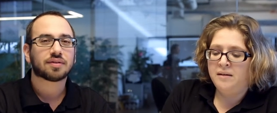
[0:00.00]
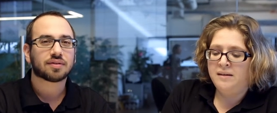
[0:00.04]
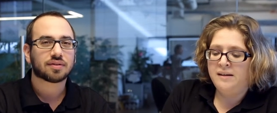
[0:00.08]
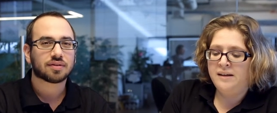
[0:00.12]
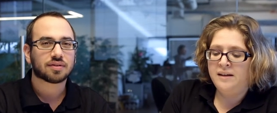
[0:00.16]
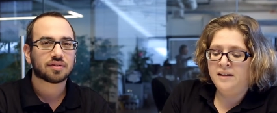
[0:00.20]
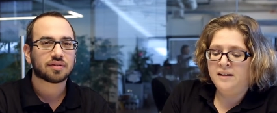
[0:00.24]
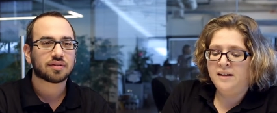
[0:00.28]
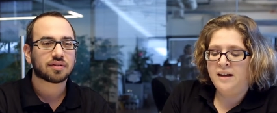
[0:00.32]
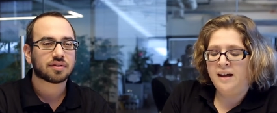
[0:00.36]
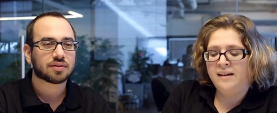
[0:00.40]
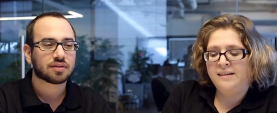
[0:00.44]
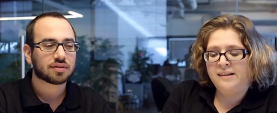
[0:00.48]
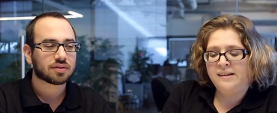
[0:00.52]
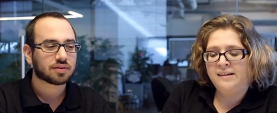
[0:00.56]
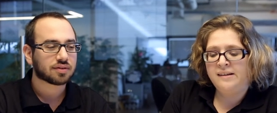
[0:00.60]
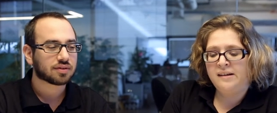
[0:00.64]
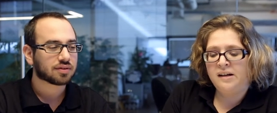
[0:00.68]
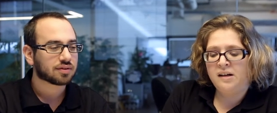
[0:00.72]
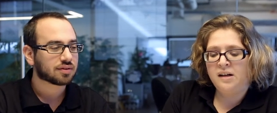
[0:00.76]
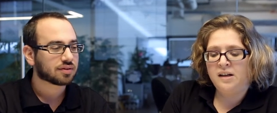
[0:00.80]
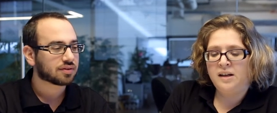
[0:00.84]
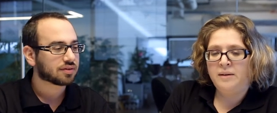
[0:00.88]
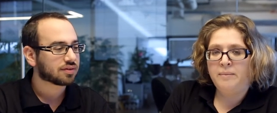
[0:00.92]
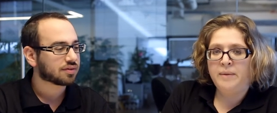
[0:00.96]
Speaker 1: didn't
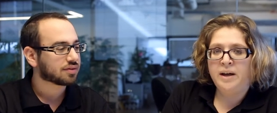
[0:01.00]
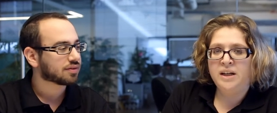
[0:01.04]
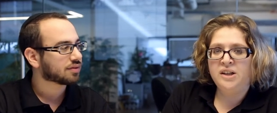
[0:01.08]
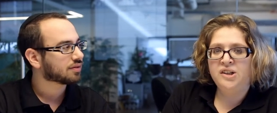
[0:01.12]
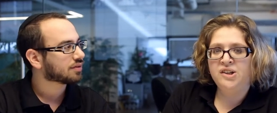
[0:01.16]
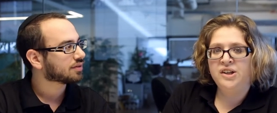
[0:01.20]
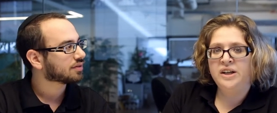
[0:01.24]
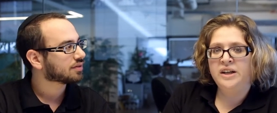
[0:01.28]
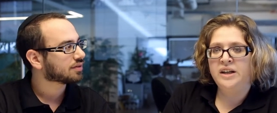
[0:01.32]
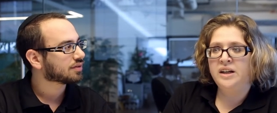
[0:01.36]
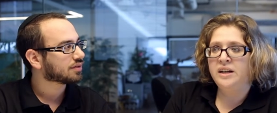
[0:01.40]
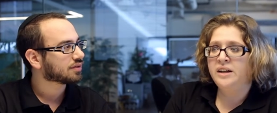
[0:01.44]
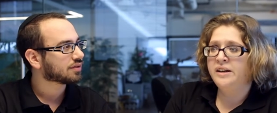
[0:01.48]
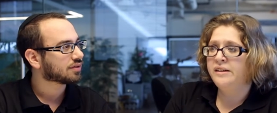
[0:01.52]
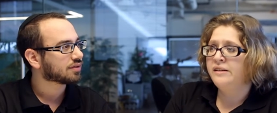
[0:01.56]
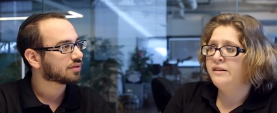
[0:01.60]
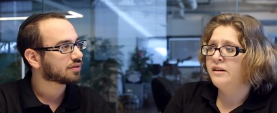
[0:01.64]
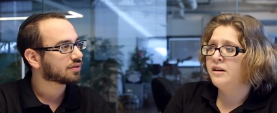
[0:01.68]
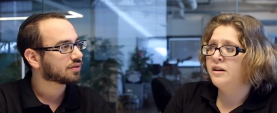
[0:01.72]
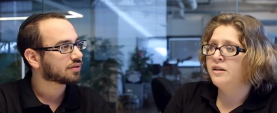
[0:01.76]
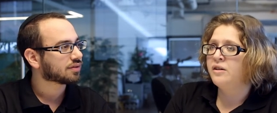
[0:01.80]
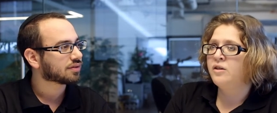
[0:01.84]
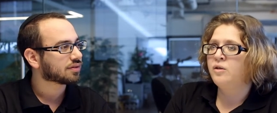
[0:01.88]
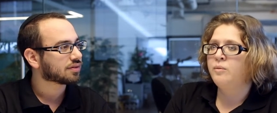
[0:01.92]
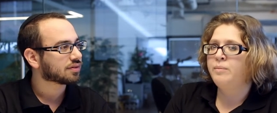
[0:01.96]
necessarily mention it in his
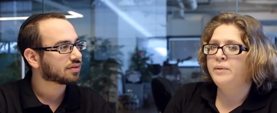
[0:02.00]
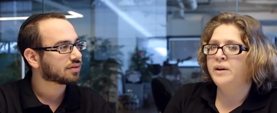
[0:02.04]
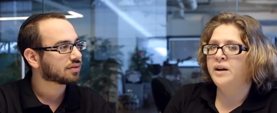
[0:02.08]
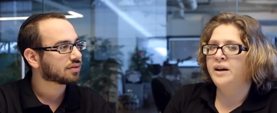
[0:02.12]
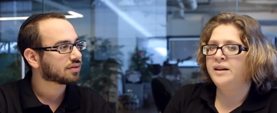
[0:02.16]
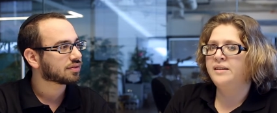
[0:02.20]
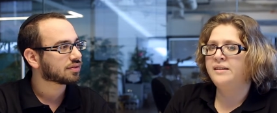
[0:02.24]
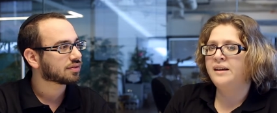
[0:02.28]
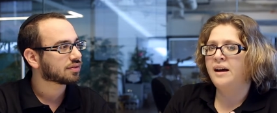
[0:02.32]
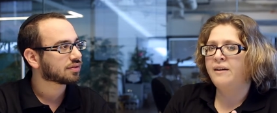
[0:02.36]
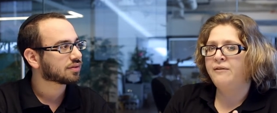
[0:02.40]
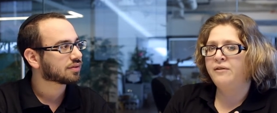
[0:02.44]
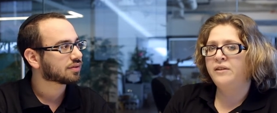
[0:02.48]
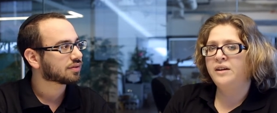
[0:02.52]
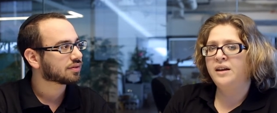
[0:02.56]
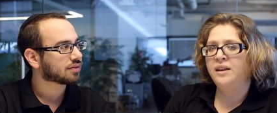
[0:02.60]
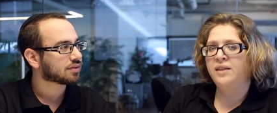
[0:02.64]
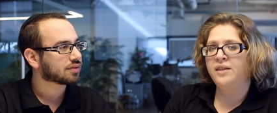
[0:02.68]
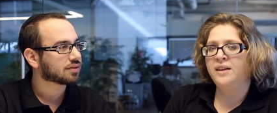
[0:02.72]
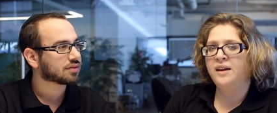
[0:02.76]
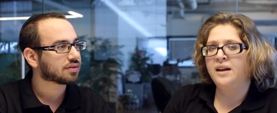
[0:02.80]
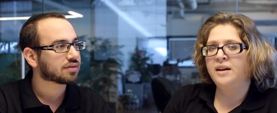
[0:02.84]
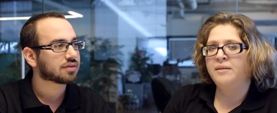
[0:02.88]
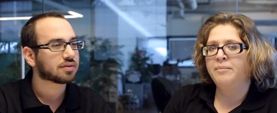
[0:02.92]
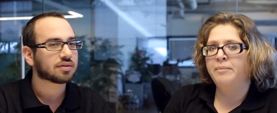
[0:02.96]
article, but I definitely
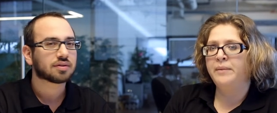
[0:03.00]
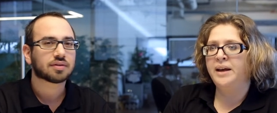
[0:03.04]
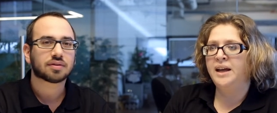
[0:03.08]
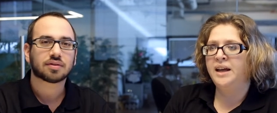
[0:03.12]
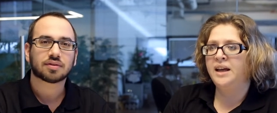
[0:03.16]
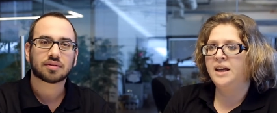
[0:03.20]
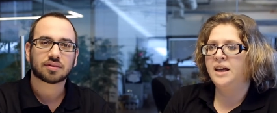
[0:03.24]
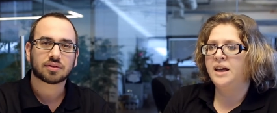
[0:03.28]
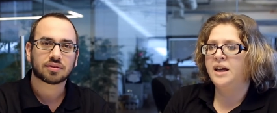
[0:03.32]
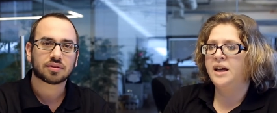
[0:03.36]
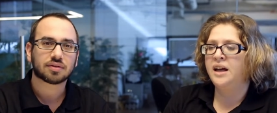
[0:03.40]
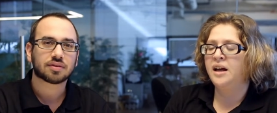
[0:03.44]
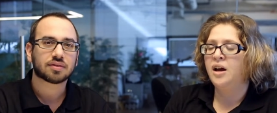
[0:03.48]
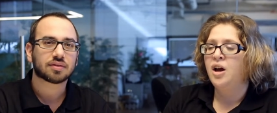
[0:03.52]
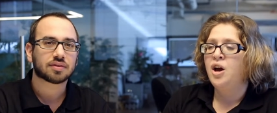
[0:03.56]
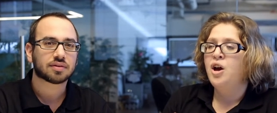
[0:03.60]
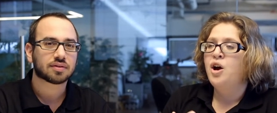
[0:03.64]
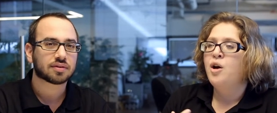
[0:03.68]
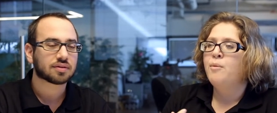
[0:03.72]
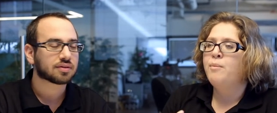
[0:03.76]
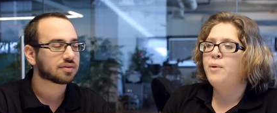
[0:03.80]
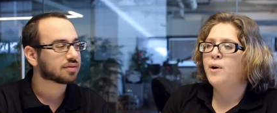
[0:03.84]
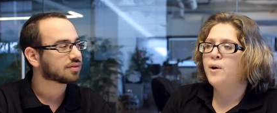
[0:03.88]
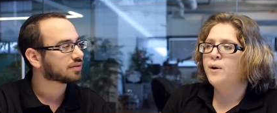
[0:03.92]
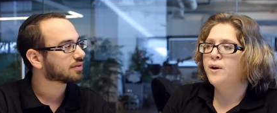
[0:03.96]
think making
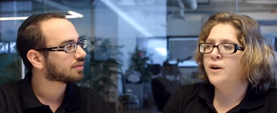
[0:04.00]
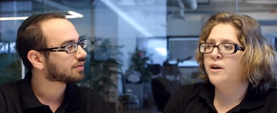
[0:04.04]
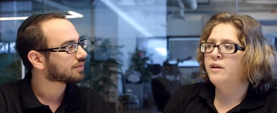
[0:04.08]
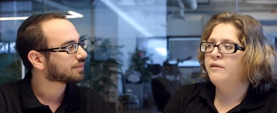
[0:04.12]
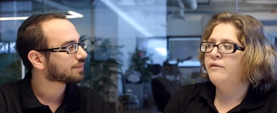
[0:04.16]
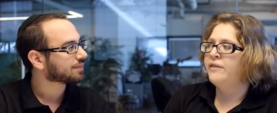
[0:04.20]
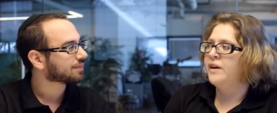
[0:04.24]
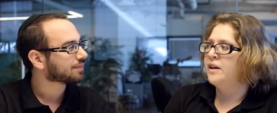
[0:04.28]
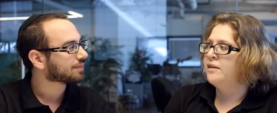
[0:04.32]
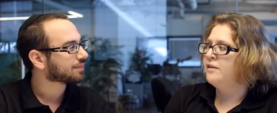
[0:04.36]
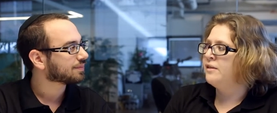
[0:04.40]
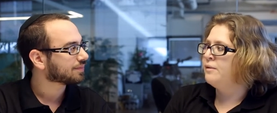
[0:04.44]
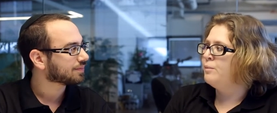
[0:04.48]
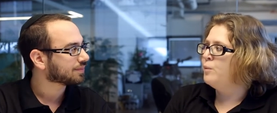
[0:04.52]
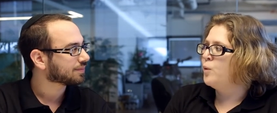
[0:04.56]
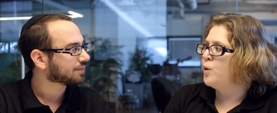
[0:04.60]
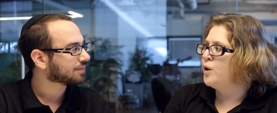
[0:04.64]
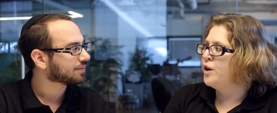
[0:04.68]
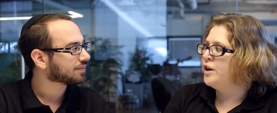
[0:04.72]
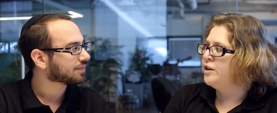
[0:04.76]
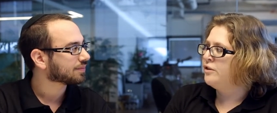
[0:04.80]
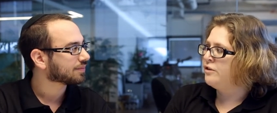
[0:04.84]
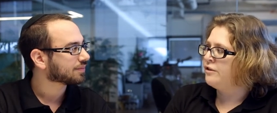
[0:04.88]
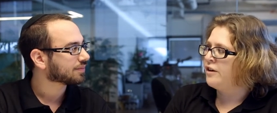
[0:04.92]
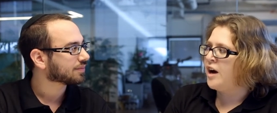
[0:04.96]
poker events
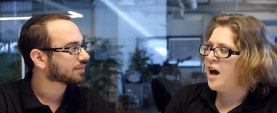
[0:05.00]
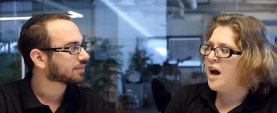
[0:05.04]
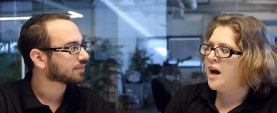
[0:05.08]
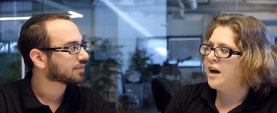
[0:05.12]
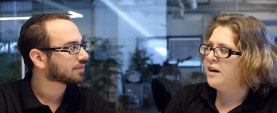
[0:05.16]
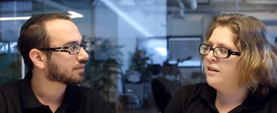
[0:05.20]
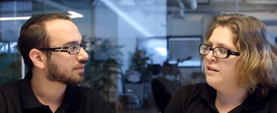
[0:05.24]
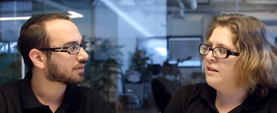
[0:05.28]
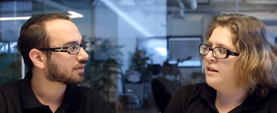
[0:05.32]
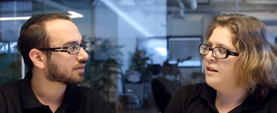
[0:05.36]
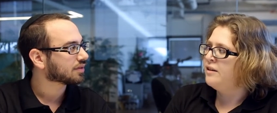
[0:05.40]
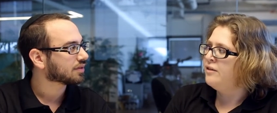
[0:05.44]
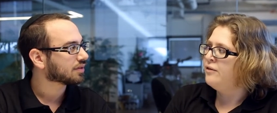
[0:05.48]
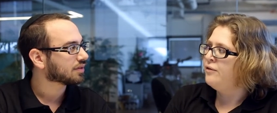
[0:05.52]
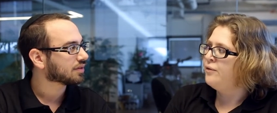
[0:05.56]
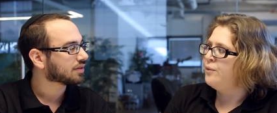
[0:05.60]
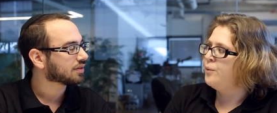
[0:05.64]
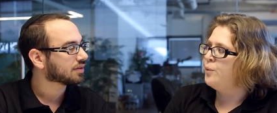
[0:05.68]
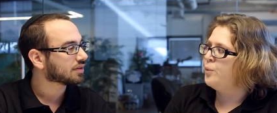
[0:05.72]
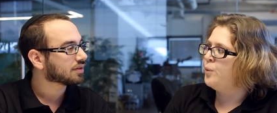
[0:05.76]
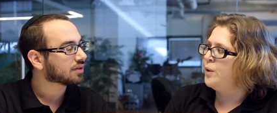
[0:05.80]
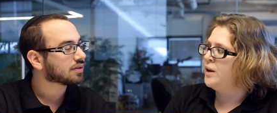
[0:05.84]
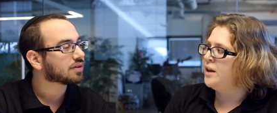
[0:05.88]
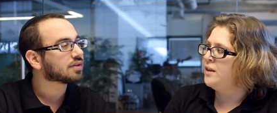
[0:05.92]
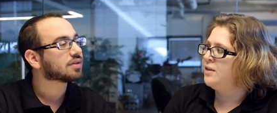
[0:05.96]
more interactive
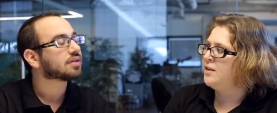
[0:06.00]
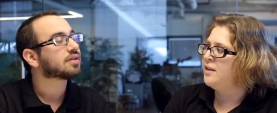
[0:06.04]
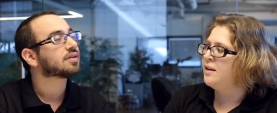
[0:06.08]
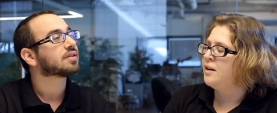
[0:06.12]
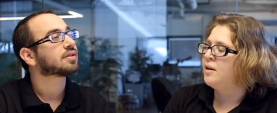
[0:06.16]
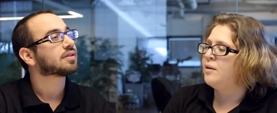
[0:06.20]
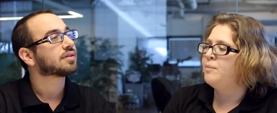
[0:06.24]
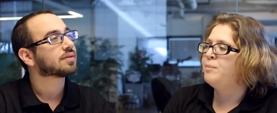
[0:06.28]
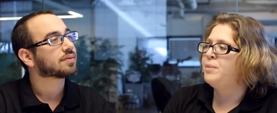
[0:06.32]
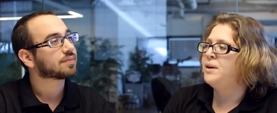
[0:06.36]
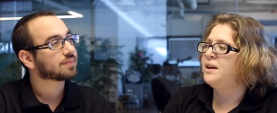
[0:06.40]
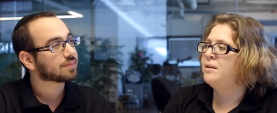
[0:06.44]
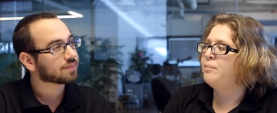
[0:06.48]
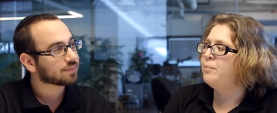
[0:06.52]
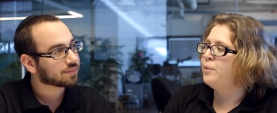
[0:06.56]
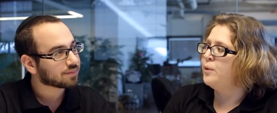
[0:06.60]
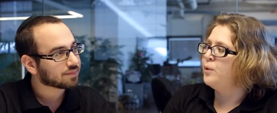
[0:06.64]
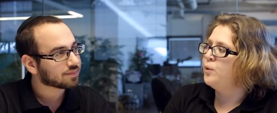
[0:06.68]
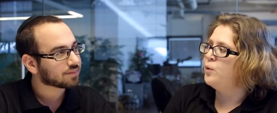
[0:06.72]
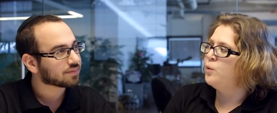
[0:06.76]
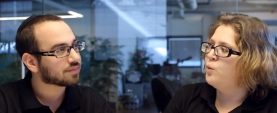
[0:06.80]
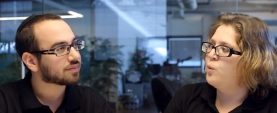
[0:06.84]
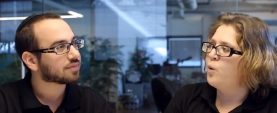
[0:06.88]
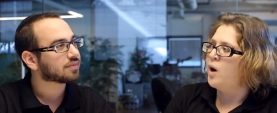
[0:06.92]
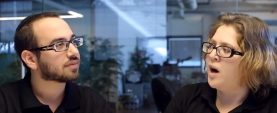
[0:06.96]
with the
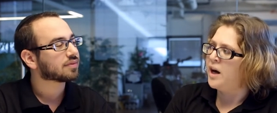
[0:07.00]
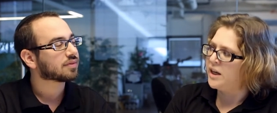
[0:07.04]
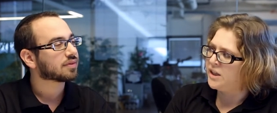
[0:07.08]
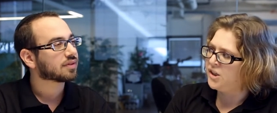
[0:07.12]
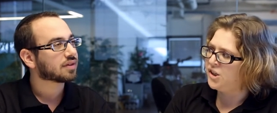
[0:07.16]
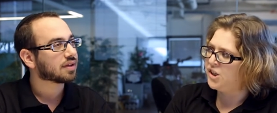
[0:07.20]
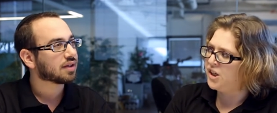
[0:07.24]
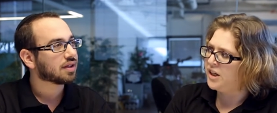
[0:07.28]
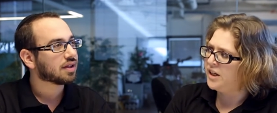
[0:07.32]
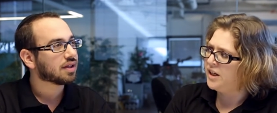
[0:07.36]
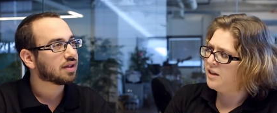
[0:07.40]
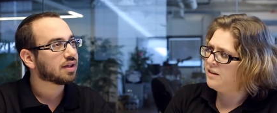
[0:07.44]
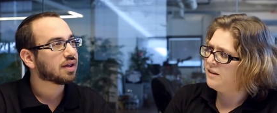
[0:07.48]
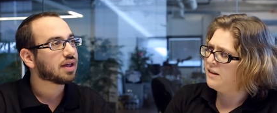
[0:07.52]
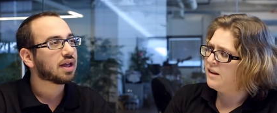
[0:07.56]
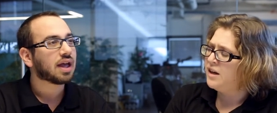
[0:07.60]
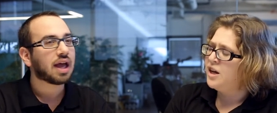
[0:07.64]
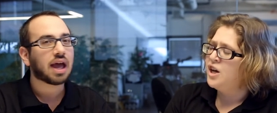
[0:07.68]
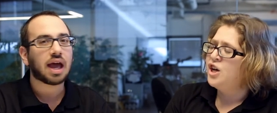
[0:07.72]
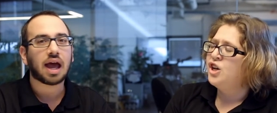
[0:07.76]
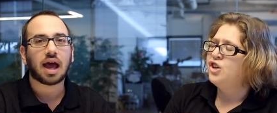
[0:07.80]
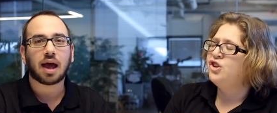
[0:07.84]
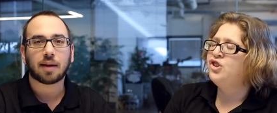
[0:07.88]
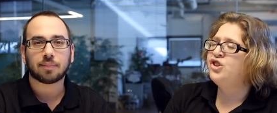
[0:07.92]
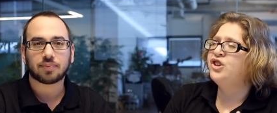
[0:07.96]
people who watch it
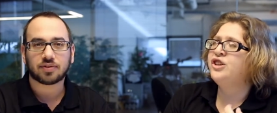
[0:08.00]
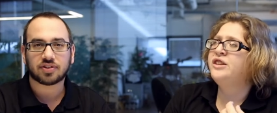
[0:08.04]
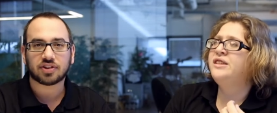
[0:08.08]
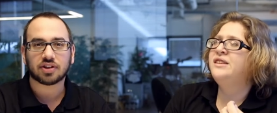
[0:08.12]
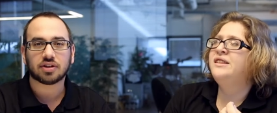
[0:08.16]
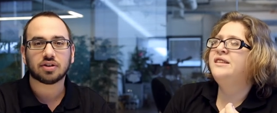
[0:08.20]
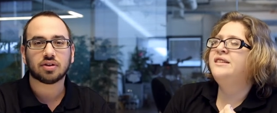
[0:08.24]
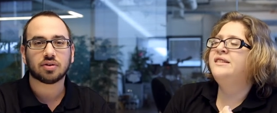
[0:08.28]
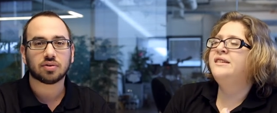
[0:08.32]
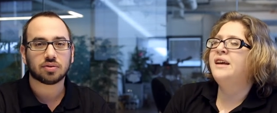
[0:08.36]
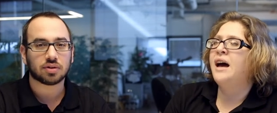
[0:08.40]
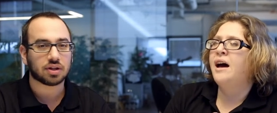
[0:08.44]
Absolutely. Should